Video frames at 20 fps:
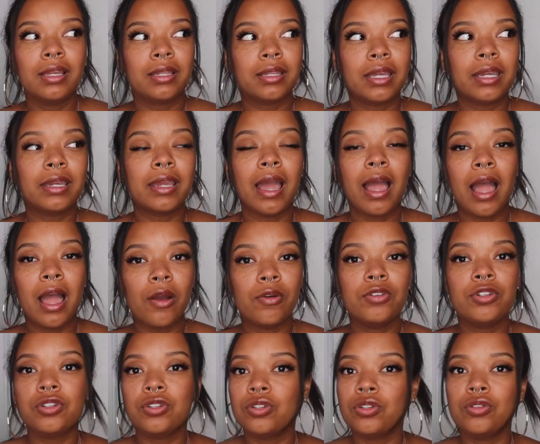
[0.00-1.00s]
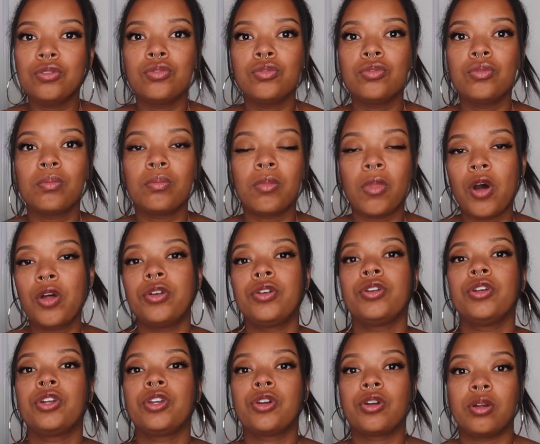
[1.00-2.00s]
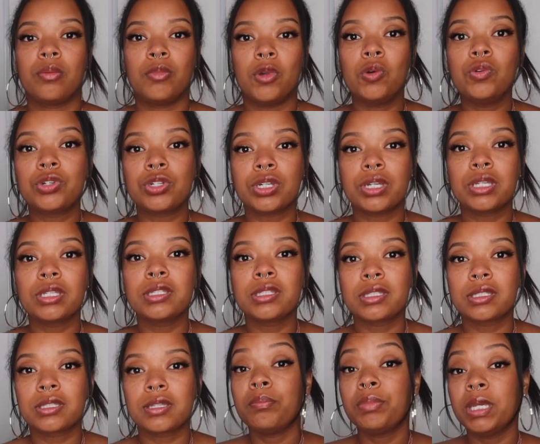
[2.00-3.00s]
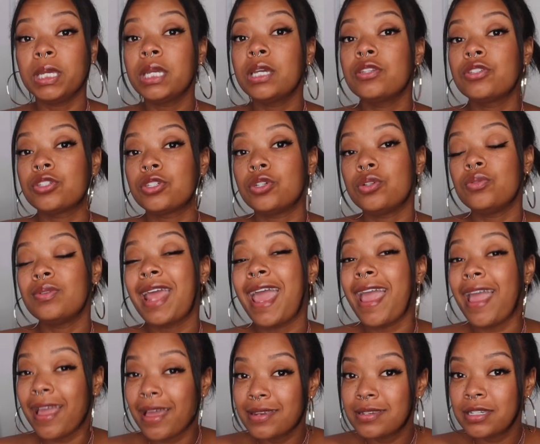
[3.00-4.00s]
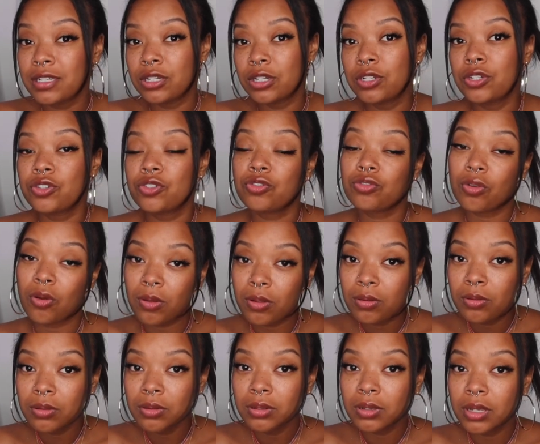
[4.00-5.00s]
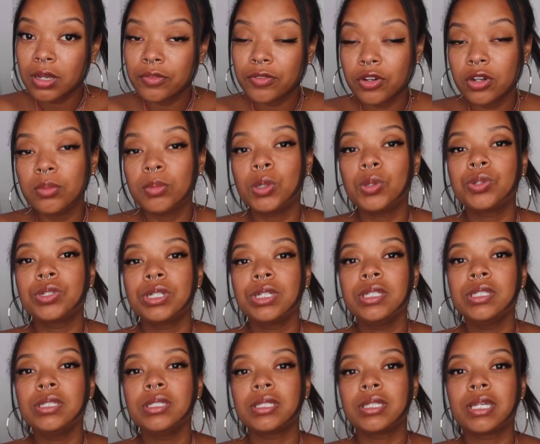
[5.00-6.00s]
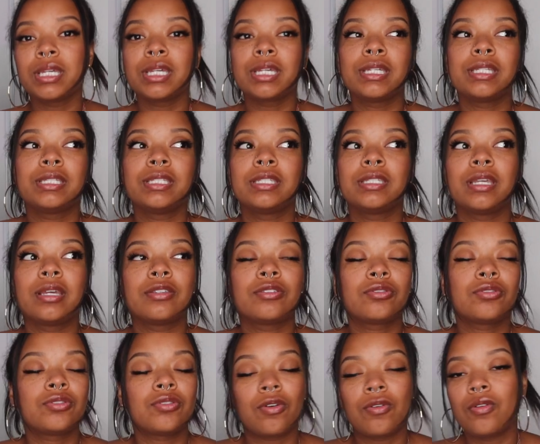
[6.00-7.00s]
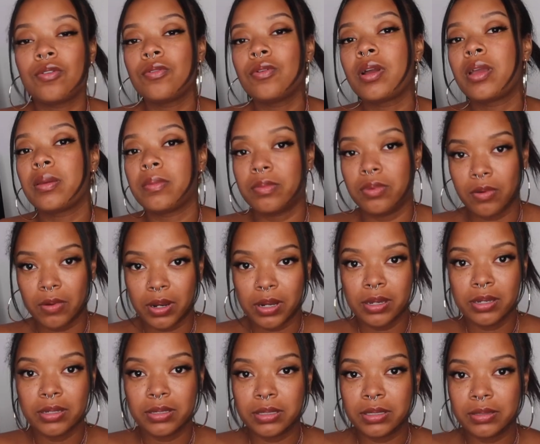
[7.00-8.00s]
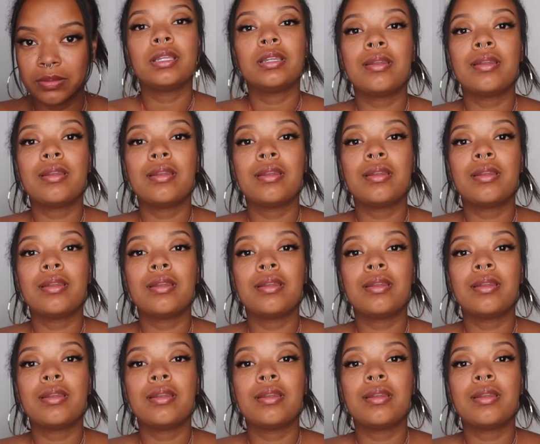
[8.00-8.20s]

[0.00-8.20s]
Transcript: Like, how do you monitor your emotions? Being in tune and in control of your emotions is so important.